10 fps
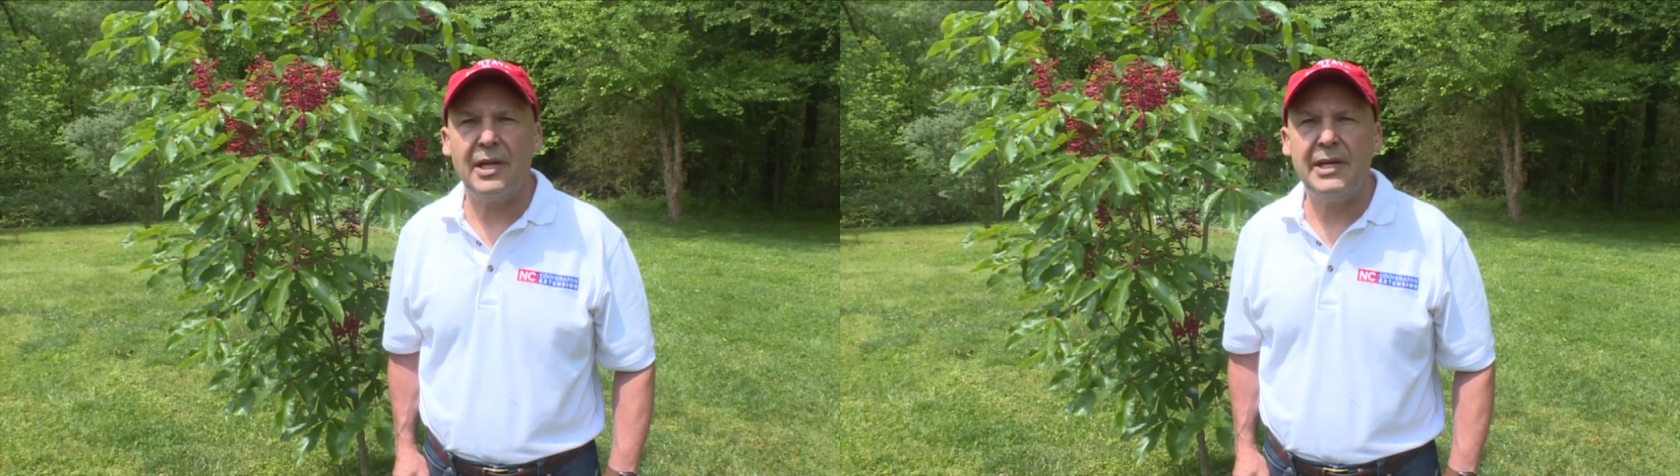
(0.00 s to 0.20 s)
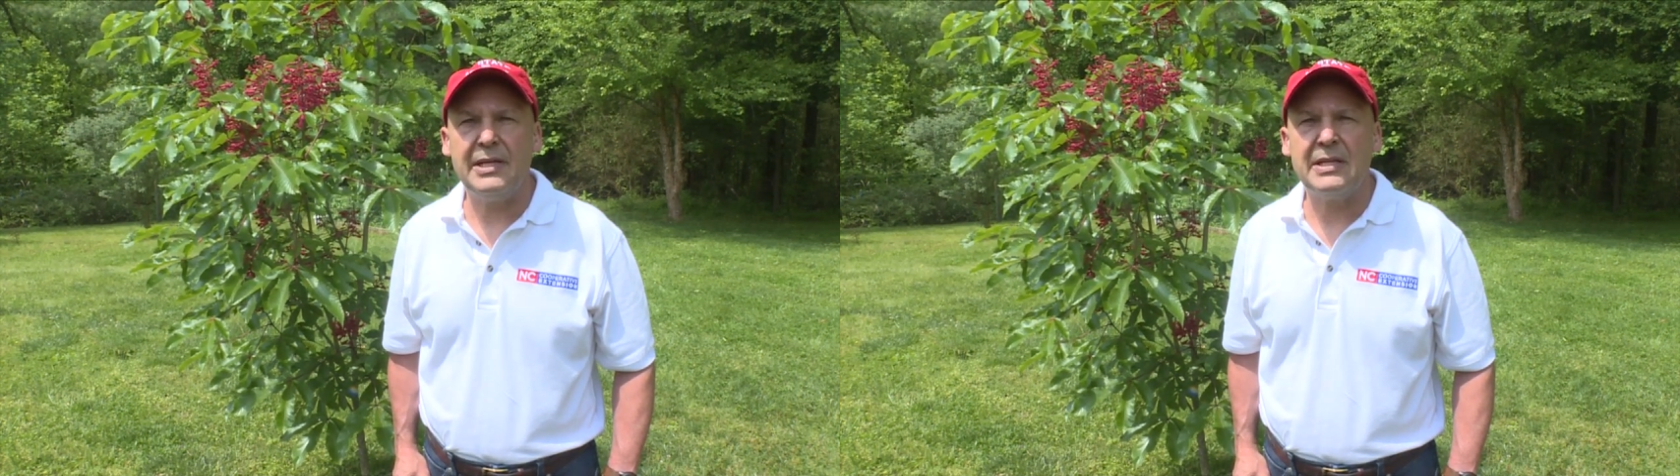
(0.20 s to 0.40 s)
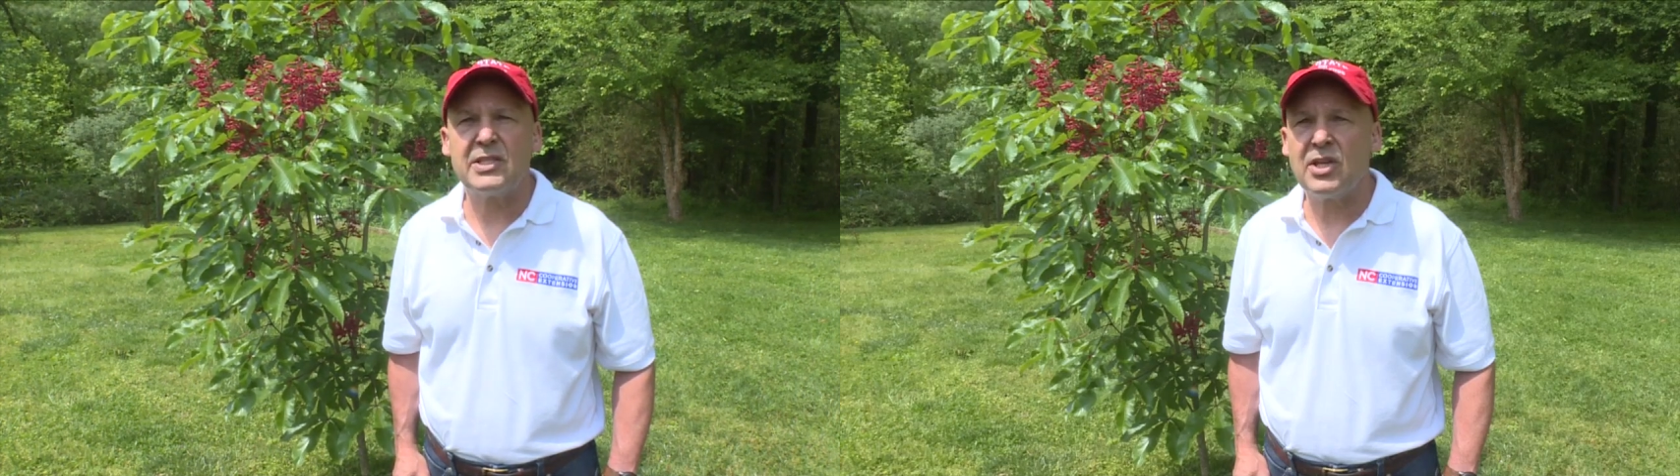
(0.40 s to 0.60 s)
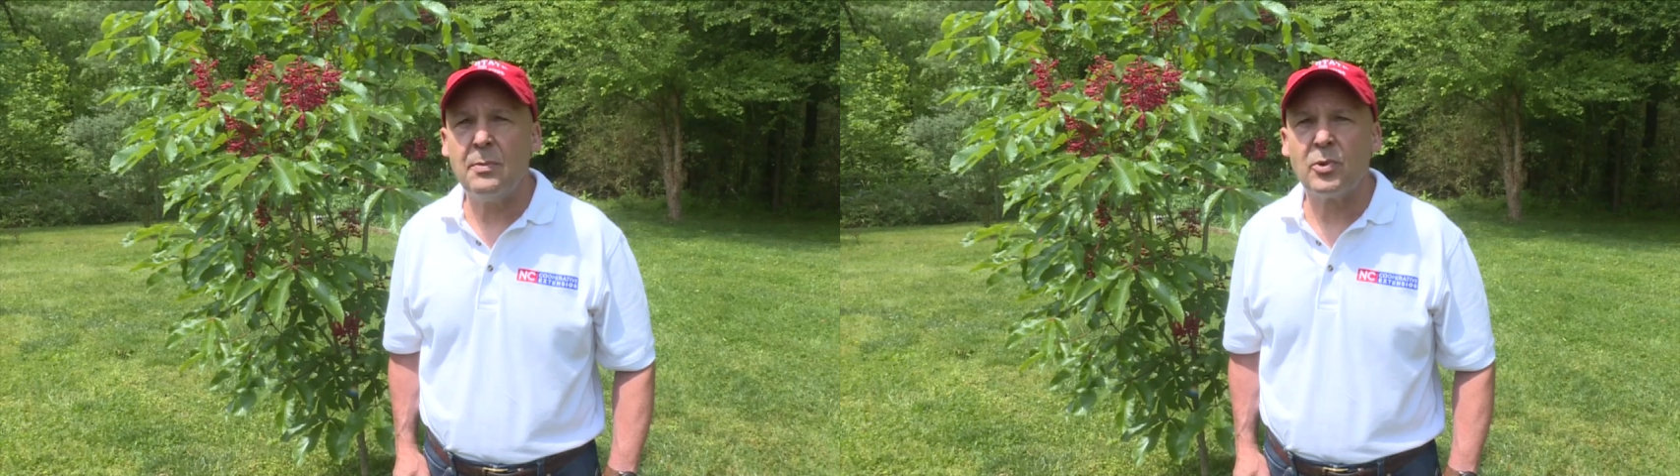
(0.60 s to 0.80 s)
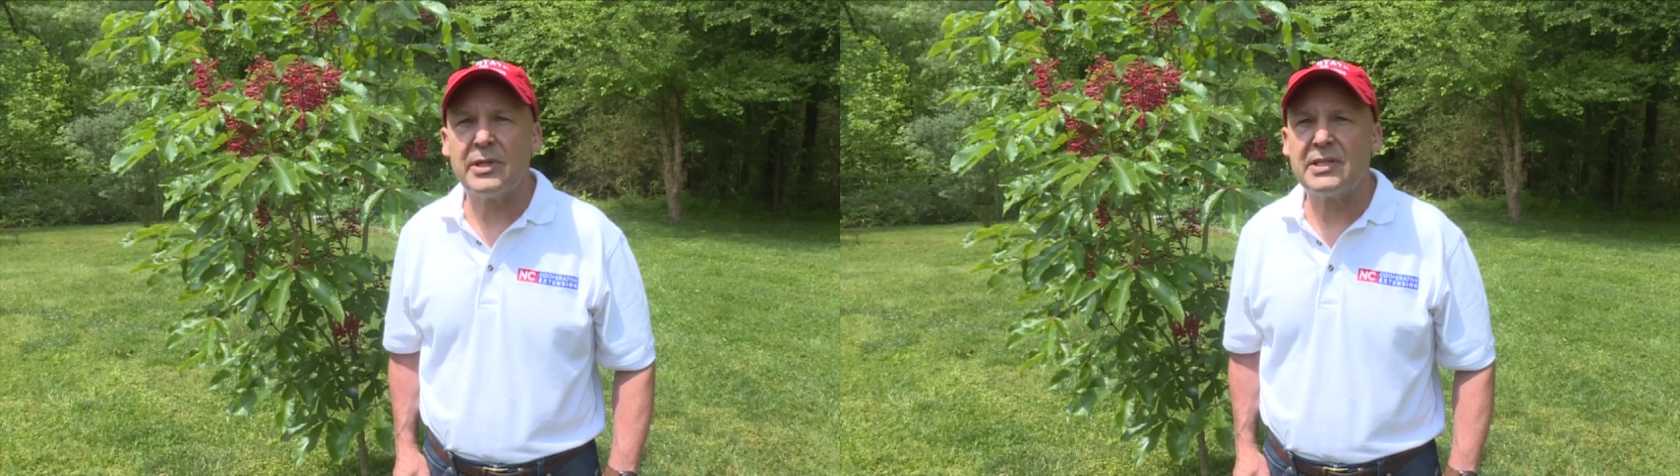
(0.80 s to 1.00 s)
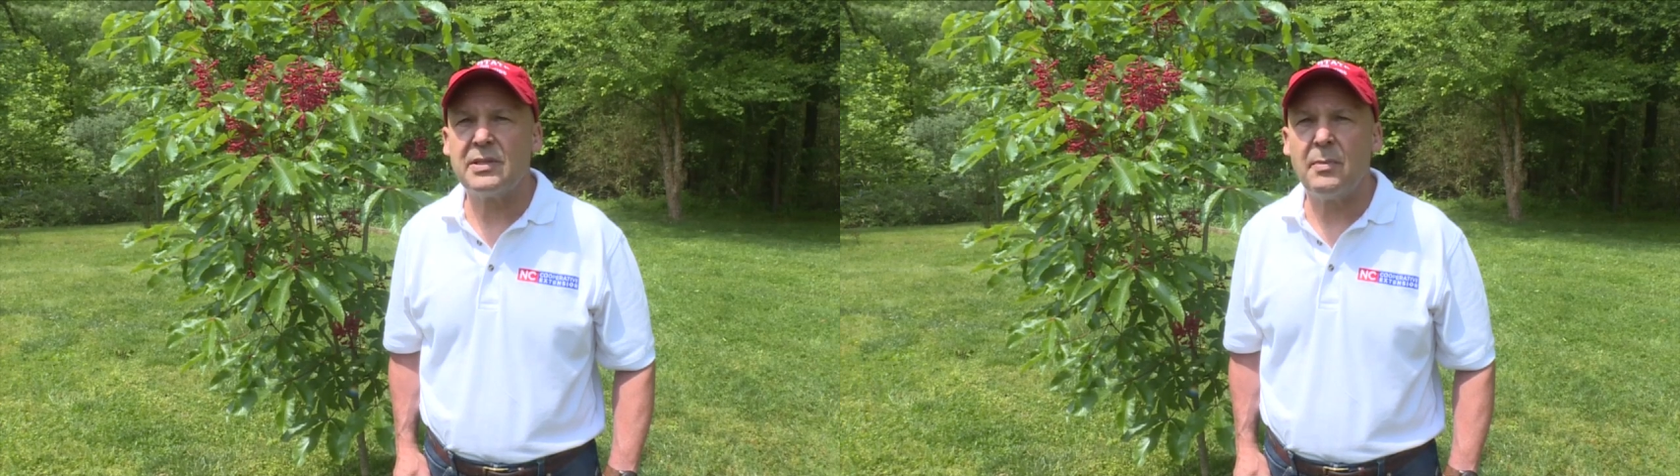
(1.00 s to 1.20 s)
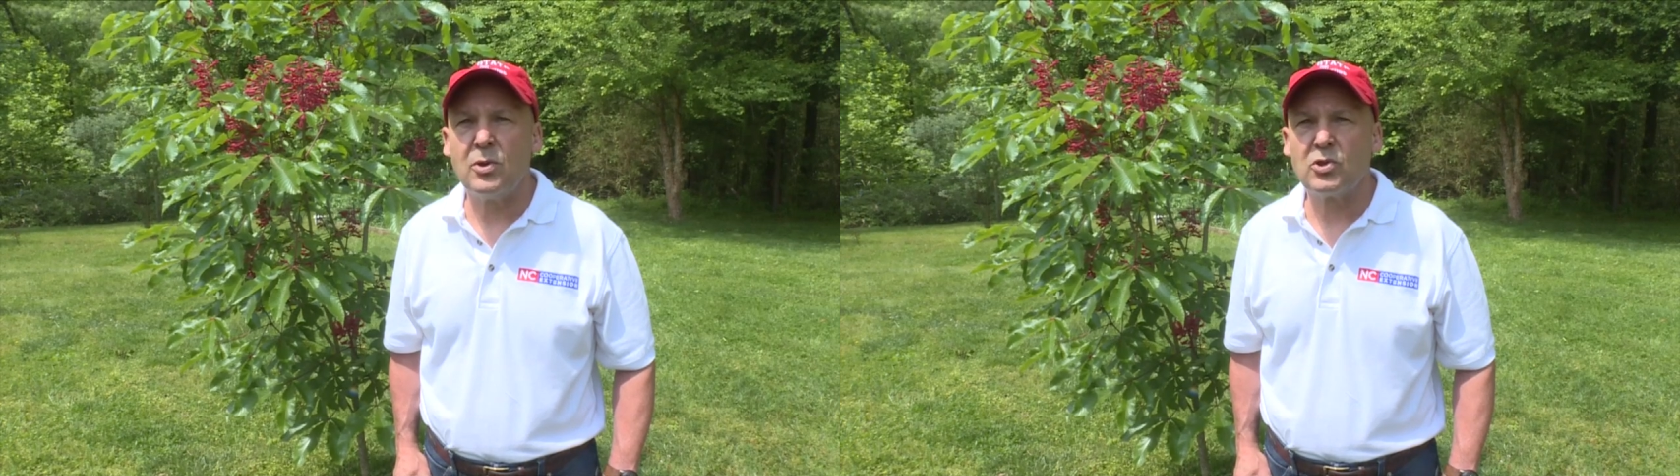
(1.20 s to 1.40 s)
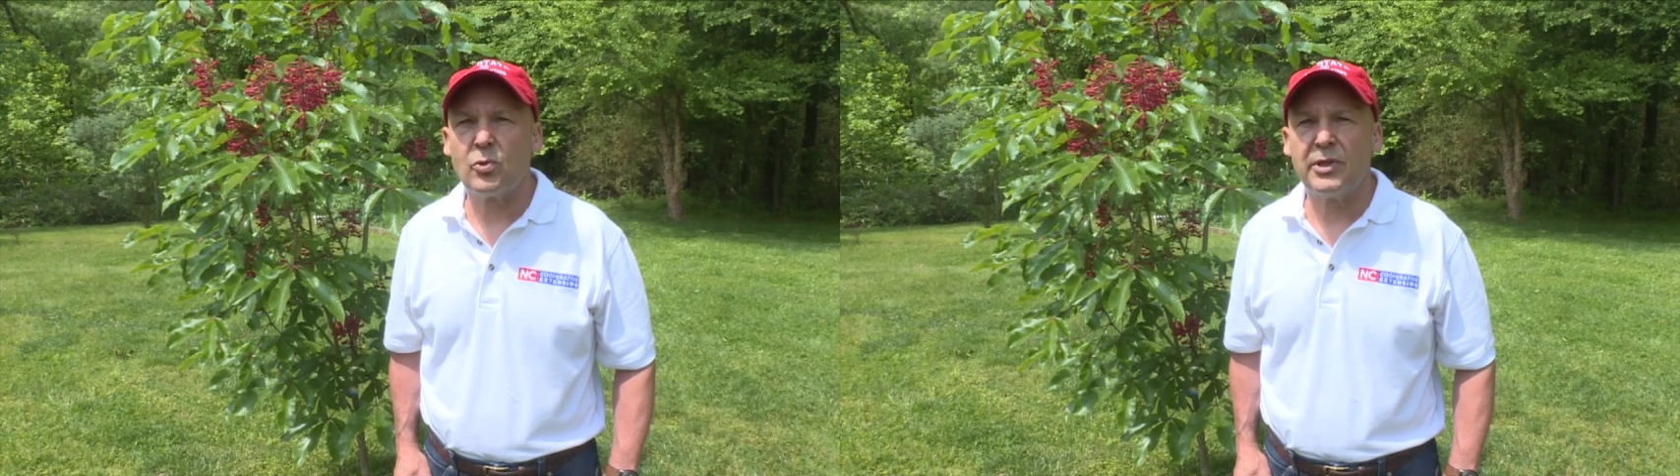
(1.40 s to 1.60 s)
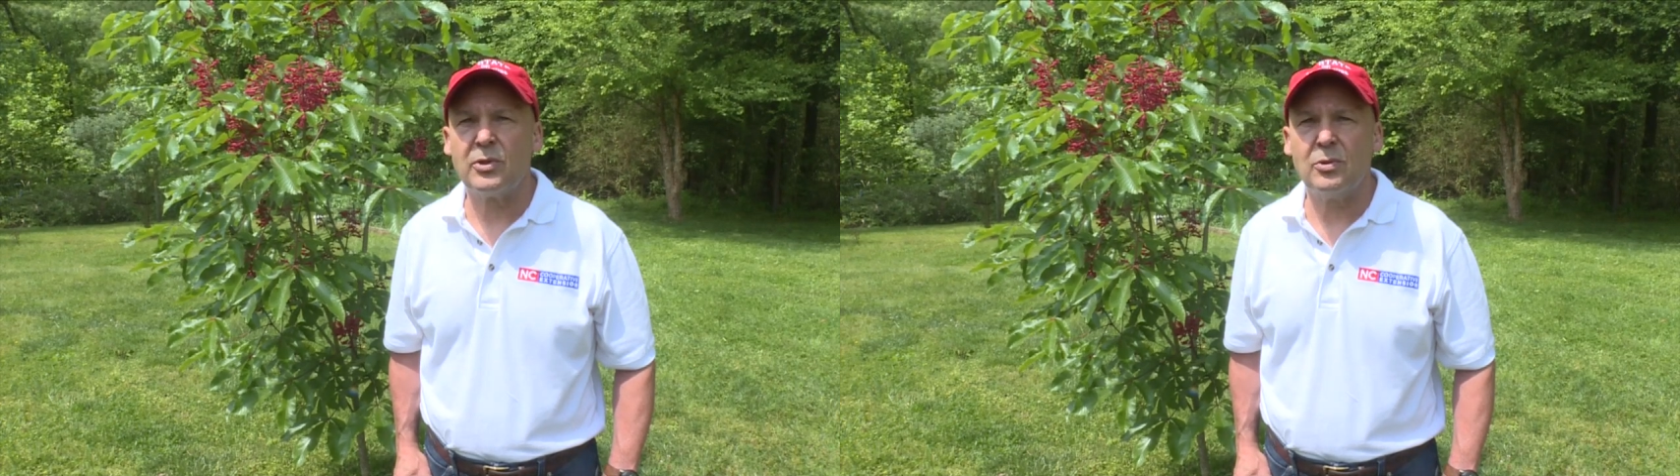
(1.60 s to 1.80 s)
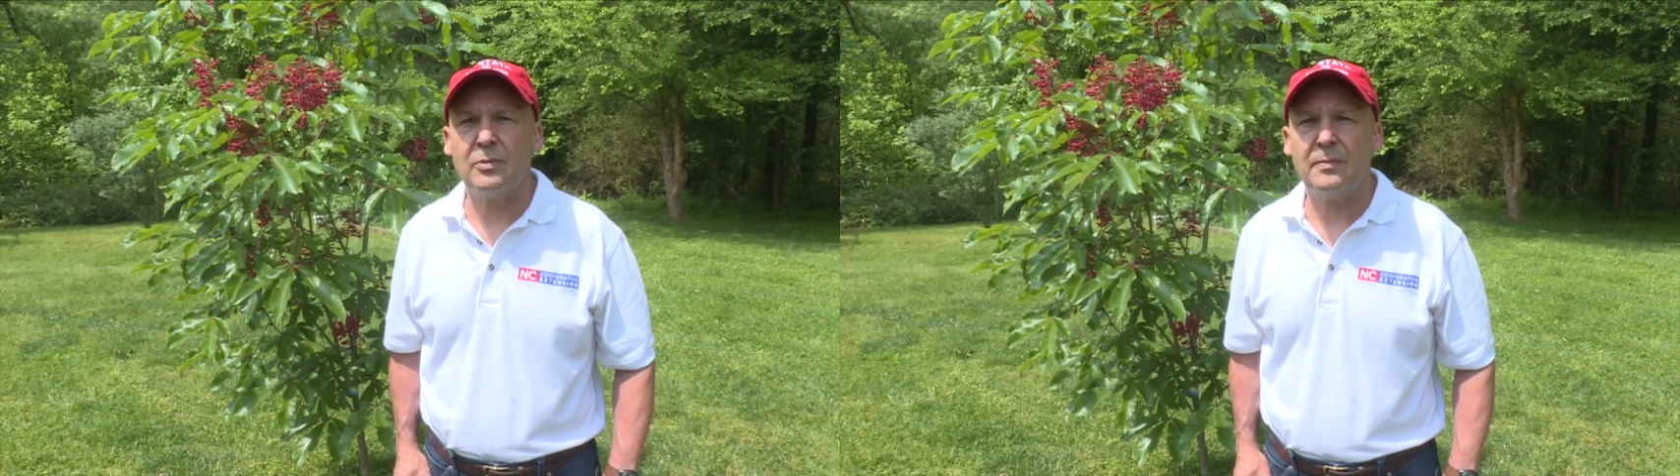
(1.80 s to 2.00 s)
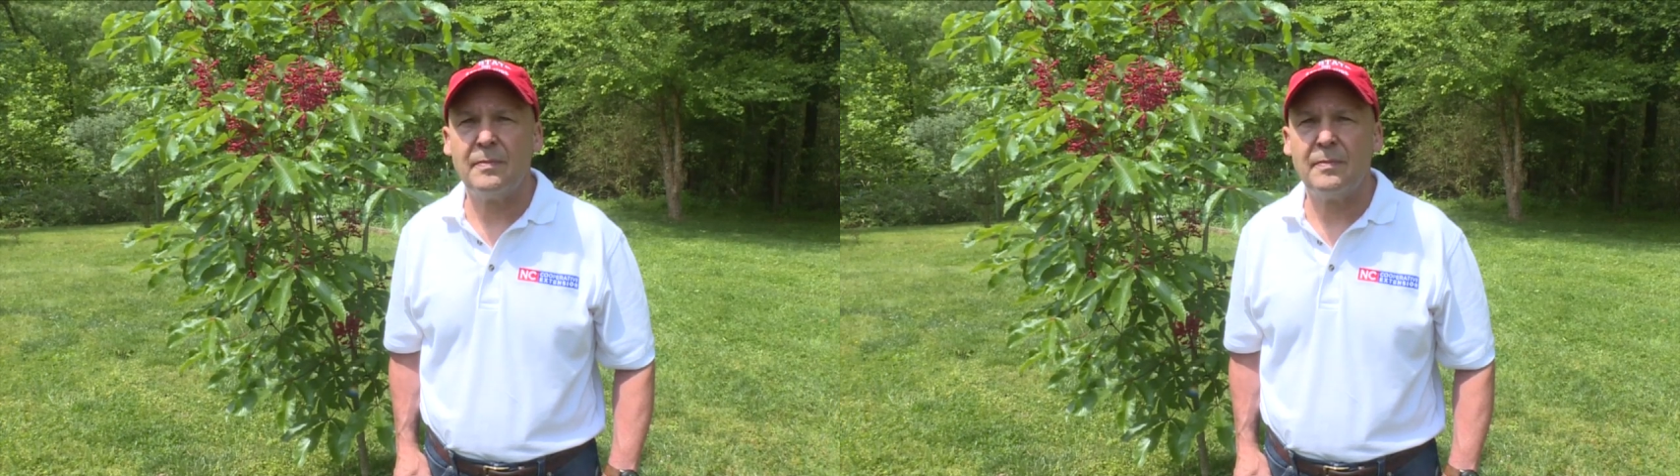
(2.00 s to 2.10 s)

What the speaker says: Late summer is the most critical.